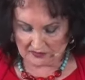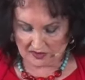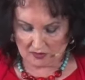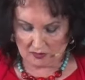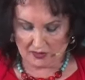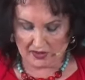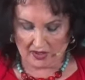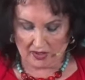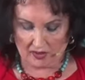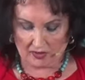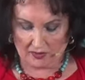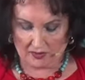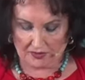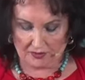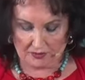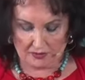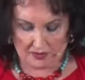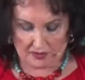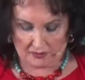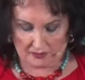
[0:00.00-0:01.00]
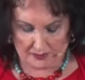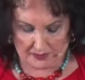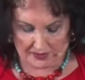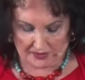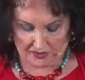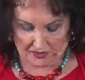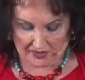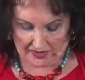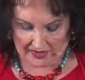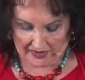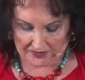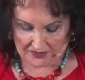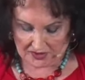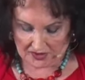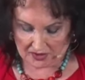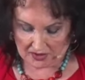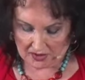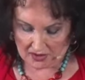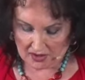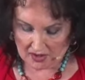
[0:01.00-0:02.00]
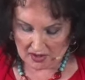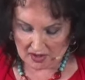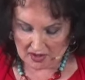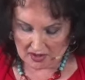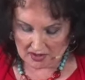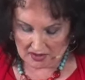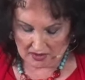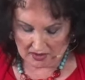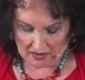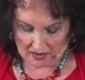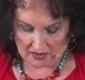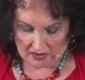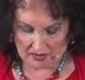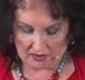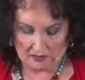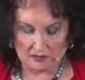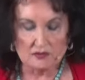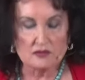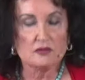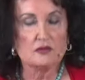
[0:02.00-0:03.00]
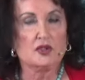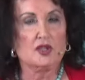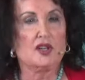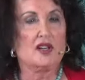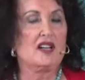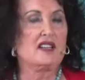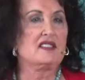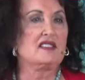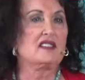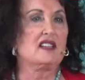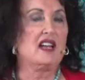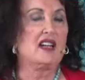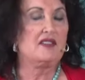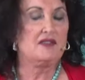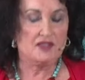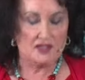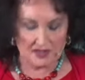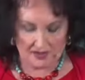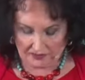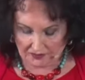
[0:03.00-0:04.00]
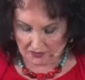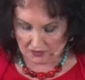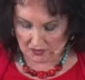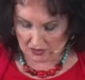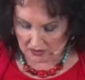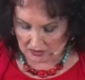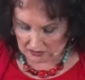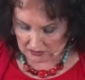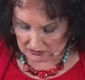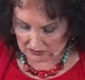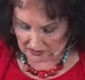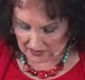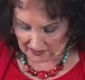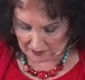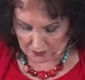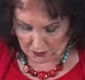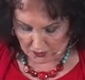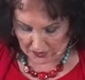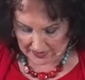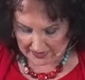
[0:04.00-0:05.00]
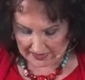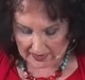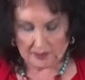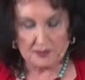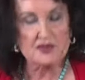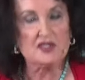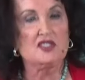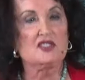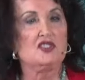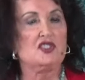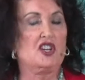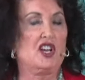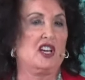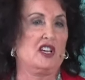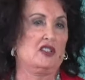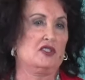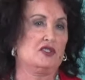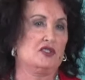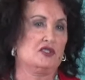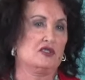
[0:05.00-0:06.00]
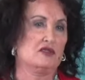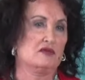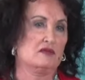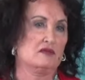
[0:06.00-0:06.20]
We all go through it, but you have to uh, realize life is full of breakups and change.